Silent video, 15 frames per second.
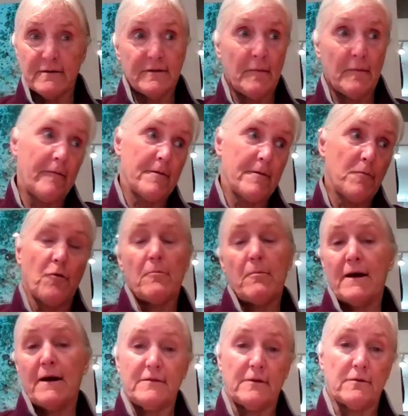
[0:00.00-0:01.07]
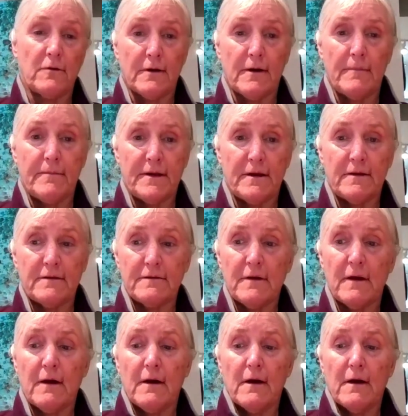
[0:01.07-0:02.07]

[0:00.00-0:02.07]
And some of them were bicycle companies,